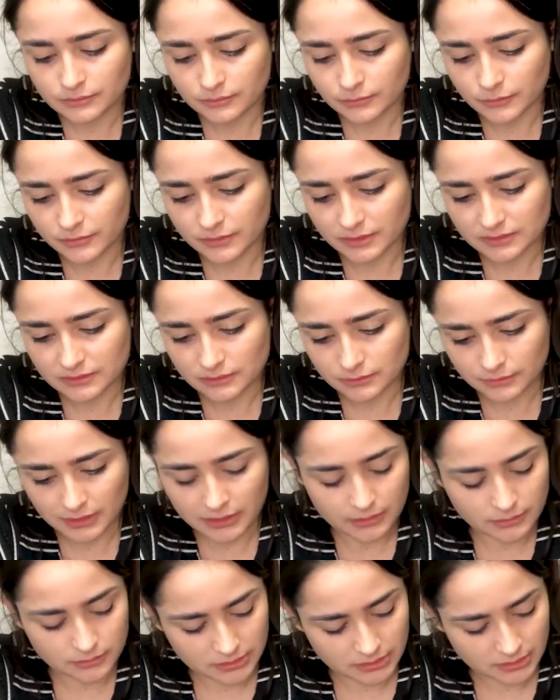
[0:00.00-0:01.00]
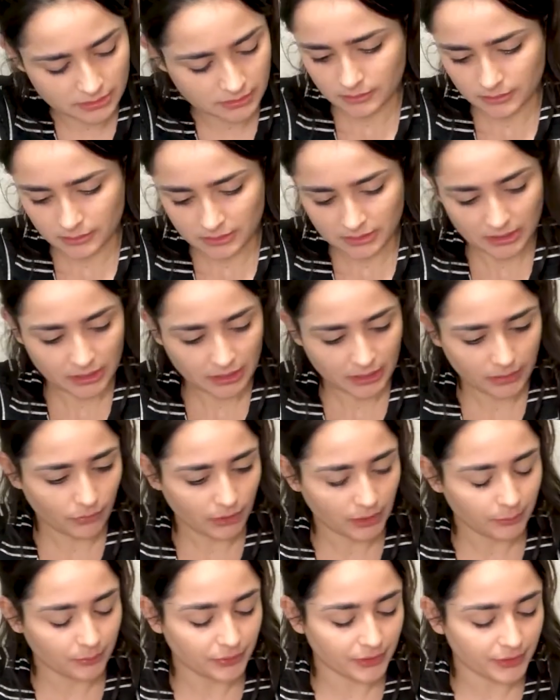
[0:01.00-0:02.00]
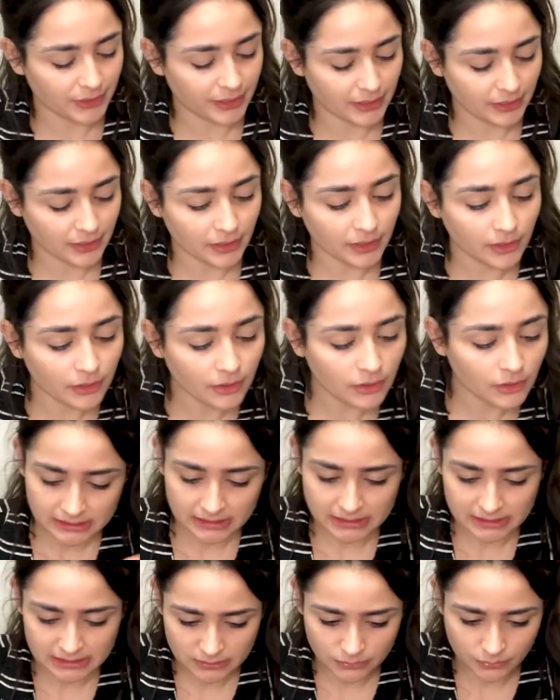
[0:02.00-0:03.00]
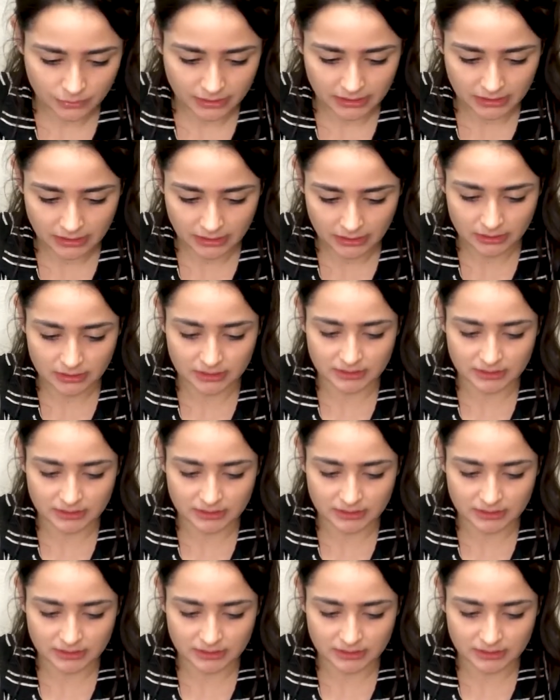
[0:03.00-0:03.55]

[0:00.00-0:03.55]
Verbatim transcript: move these around. I think I wanna put this one in here.